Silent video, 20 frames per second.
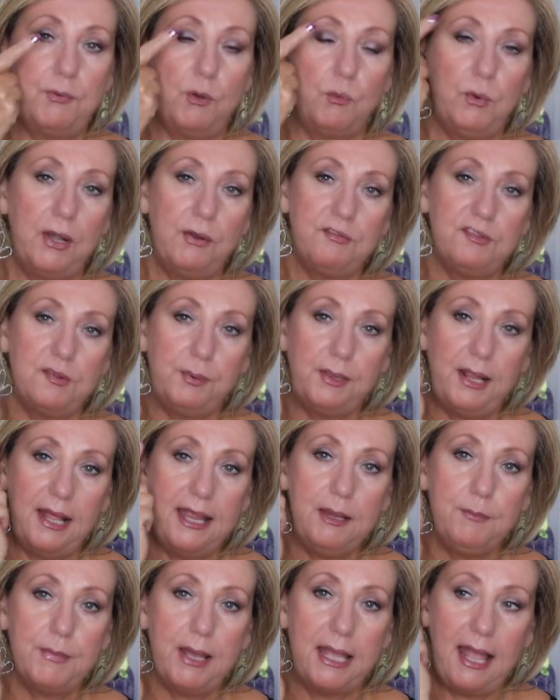but when I was
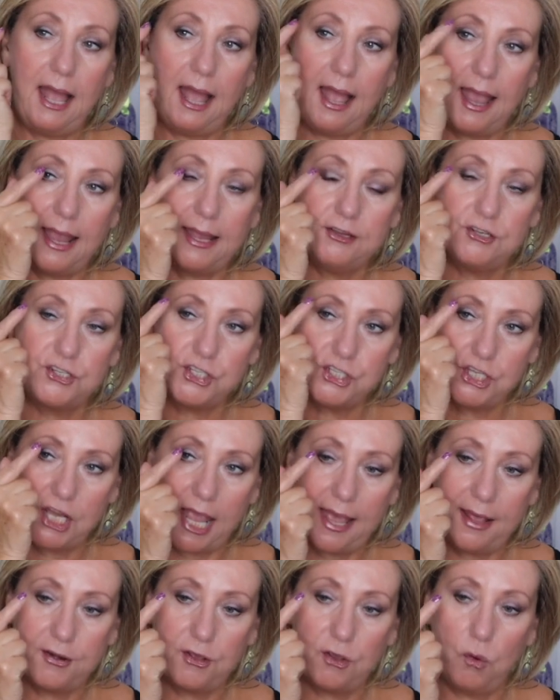applying my
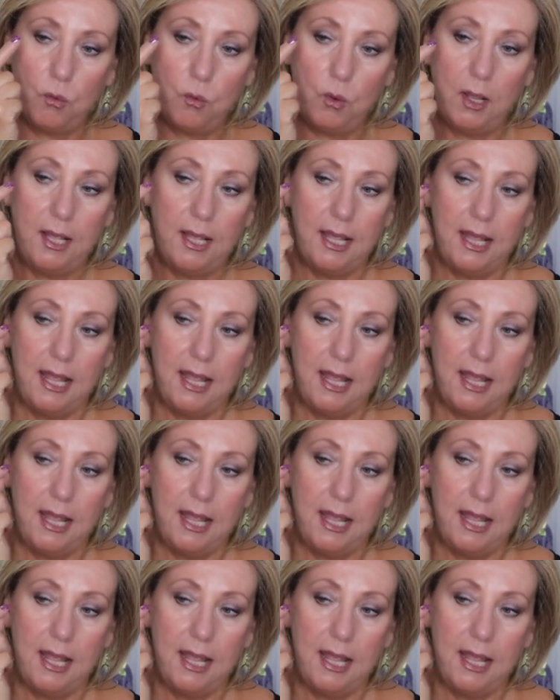eyeshadow,